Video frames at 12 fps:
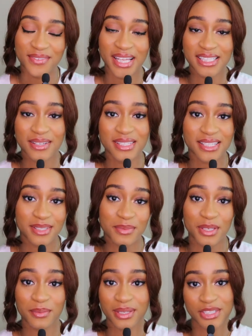So if that sounds like
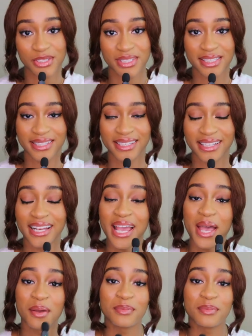something you'd be interested in,